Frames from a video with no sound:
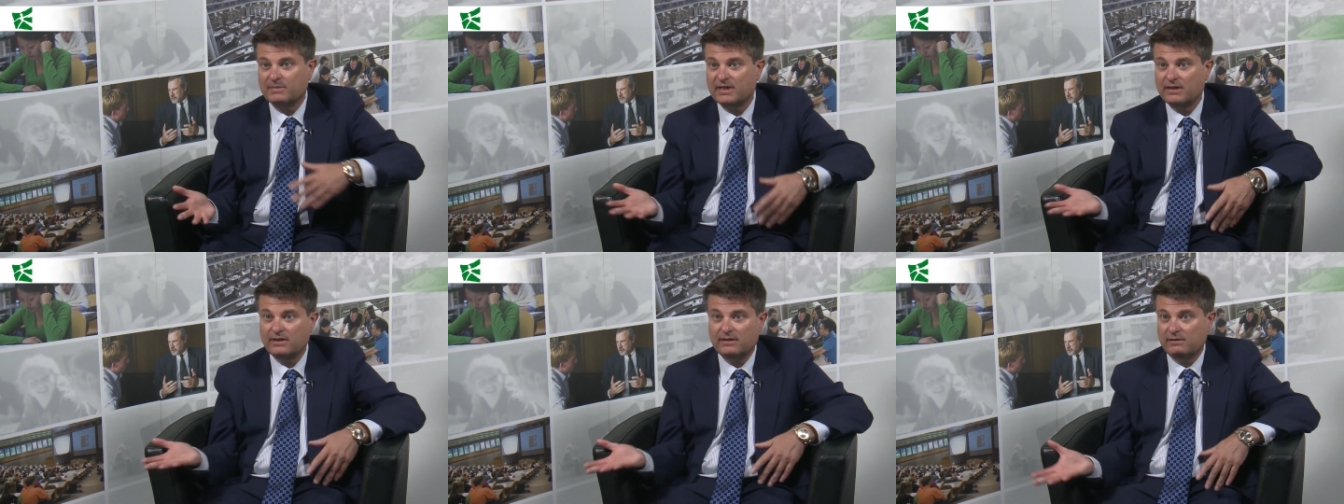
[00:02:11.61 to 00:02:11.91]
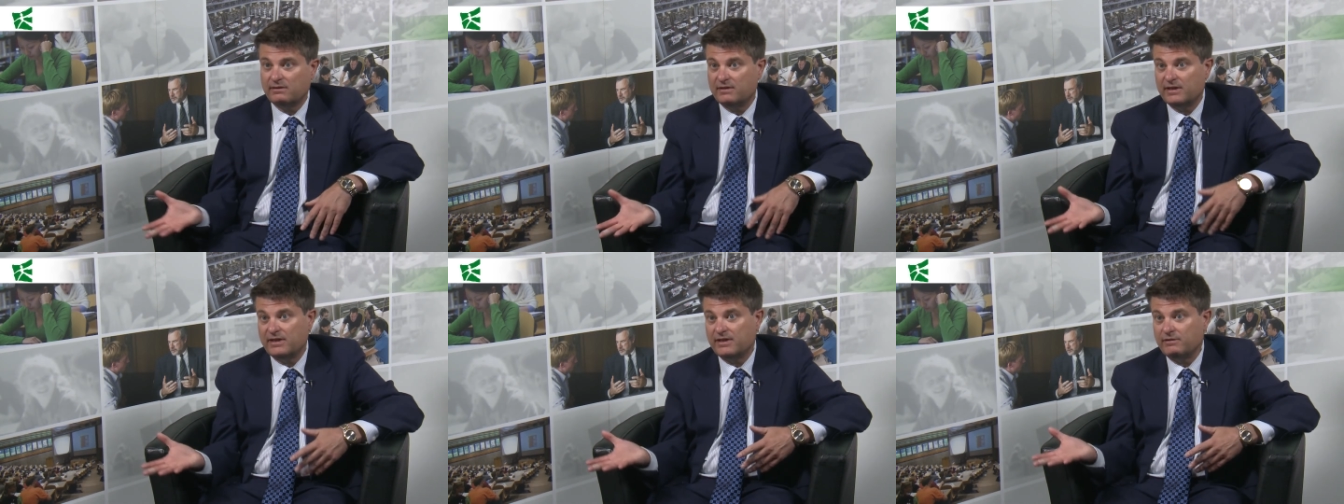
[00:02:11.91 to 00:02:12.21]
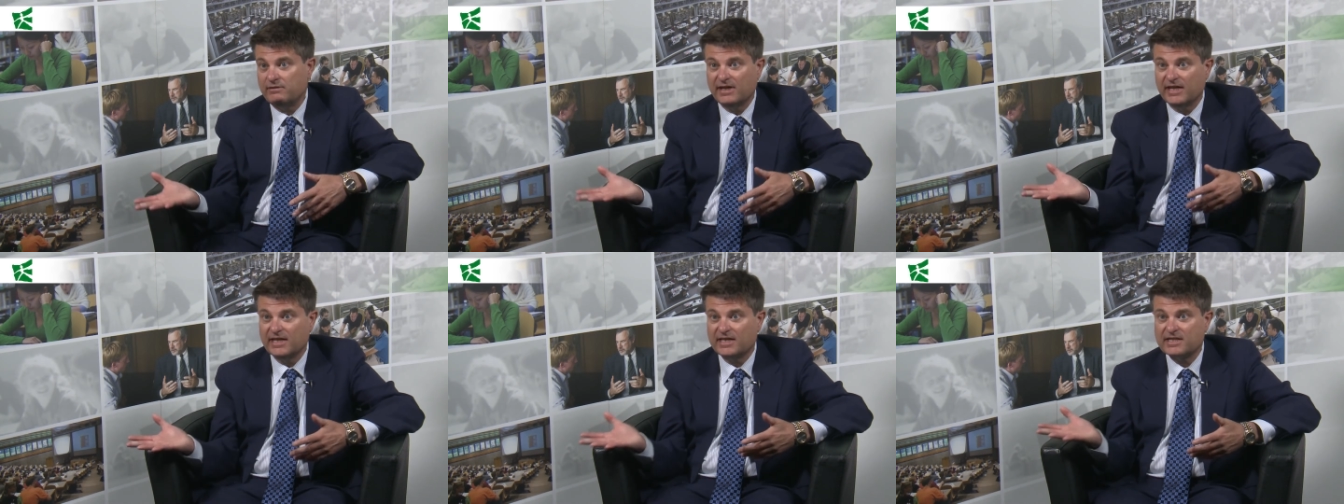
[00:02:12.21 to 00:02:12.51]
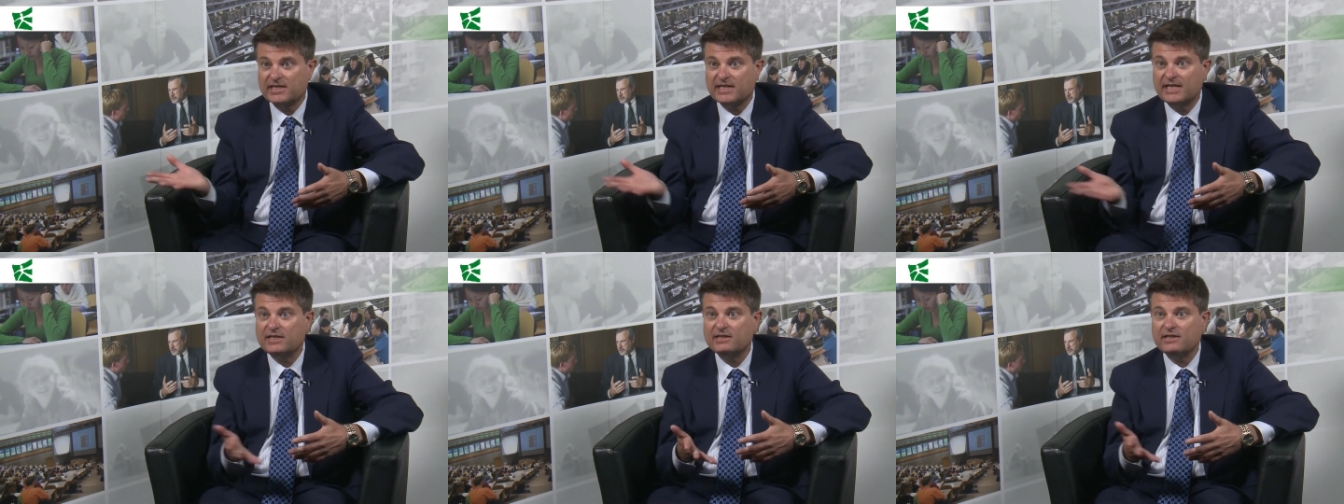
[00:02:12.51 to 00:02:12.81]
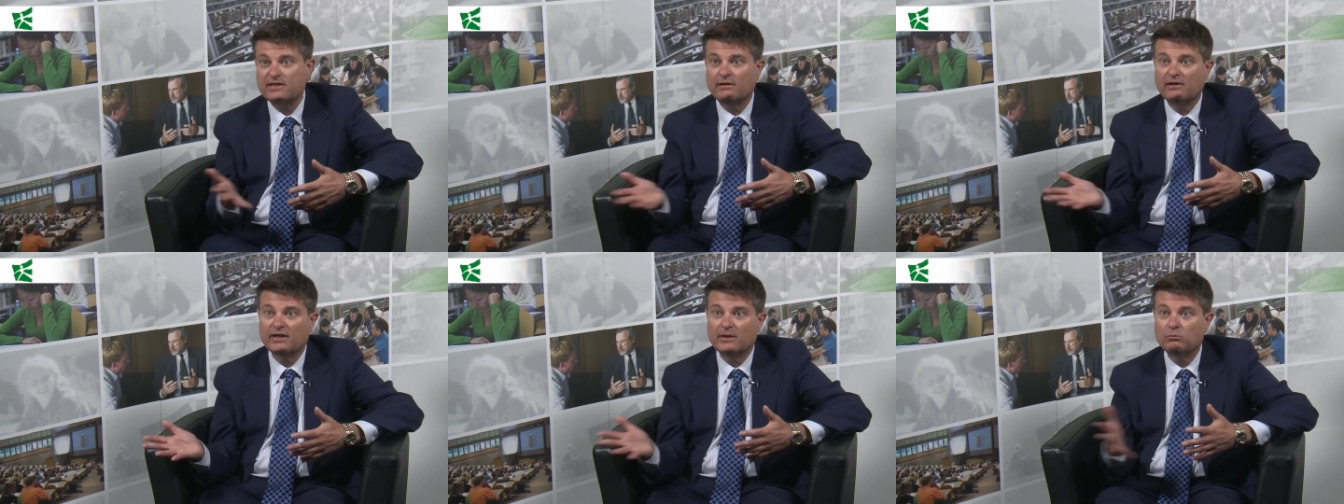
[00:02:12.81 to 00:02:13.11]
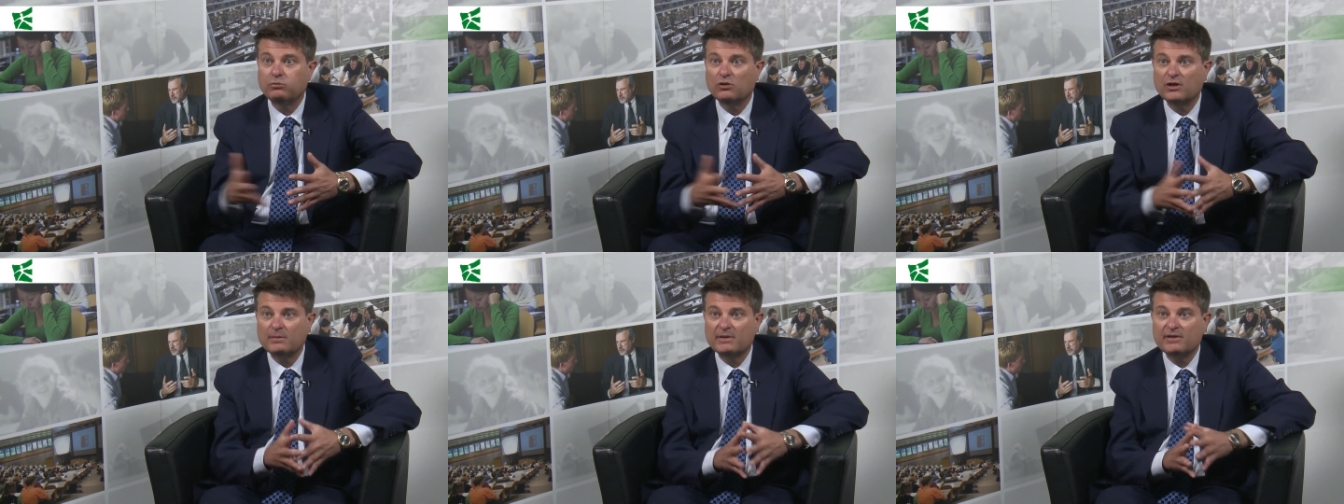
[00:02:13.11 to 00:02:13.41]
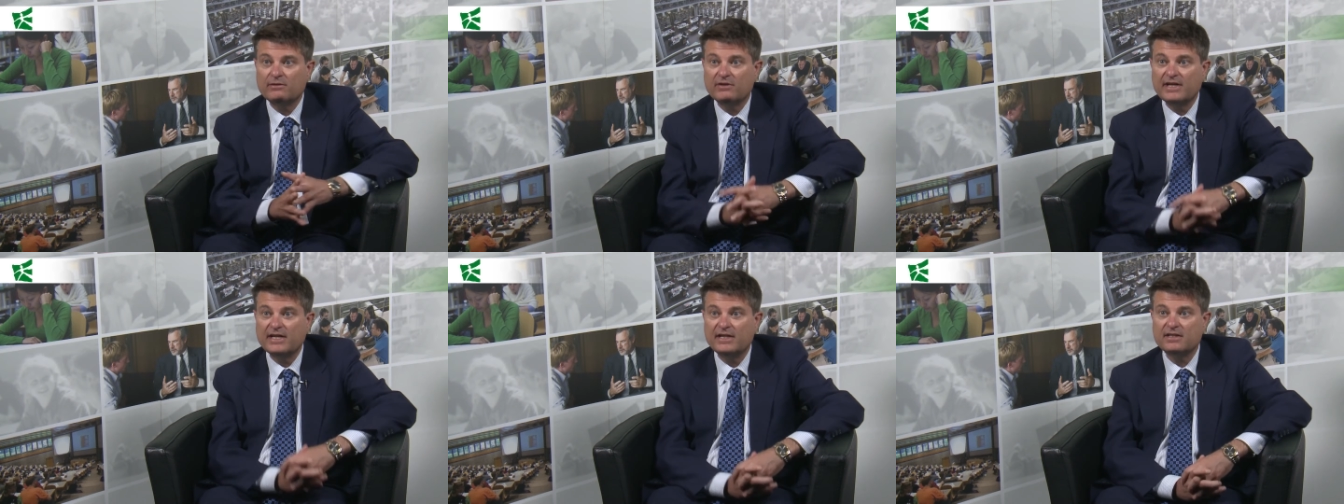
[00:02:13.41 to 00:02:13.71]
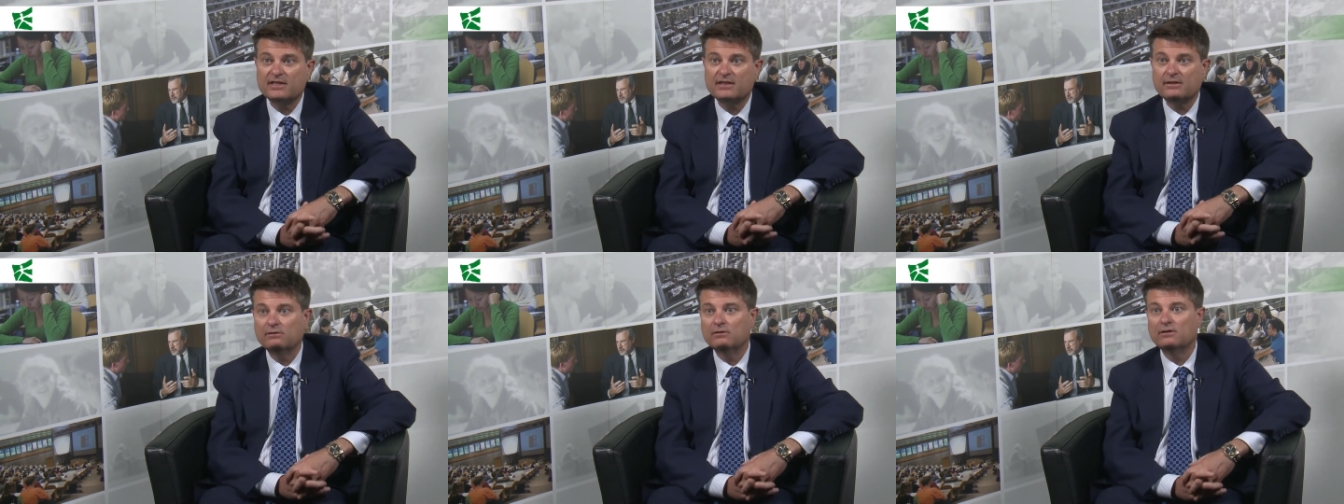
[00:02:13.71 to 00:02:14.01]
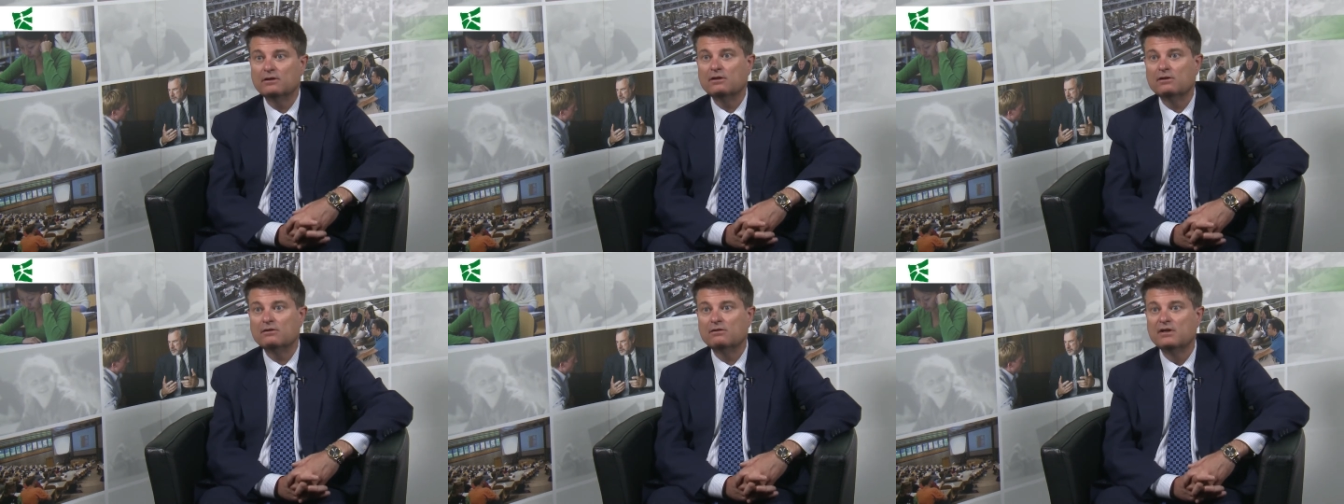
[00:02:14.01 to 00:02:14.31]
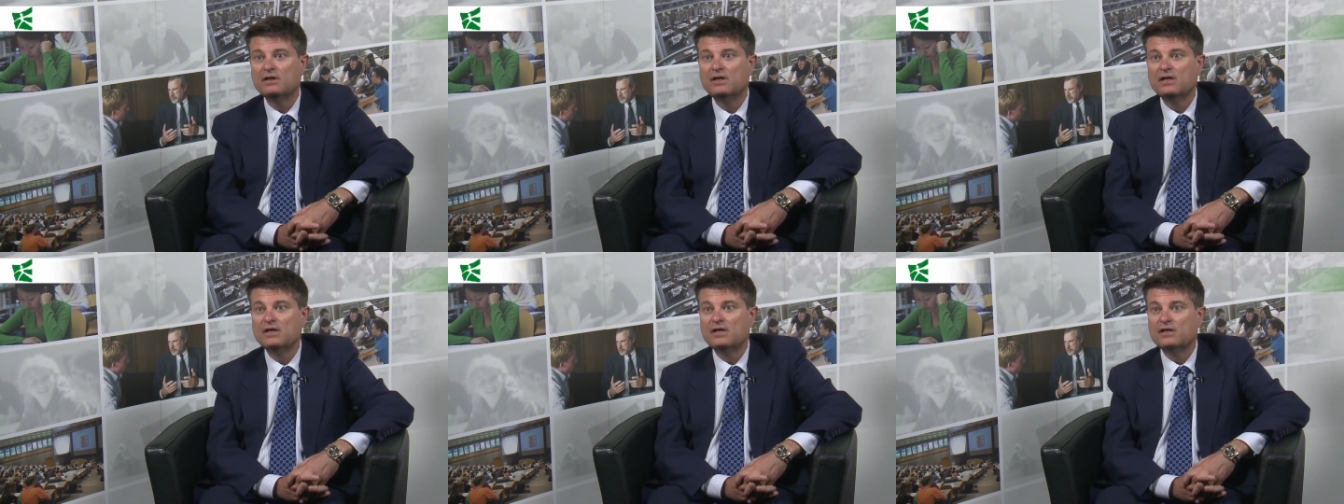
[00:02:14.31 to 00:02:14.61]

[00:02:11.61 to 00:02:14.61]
I mean, in, in the United States, the unemployment rate is still low.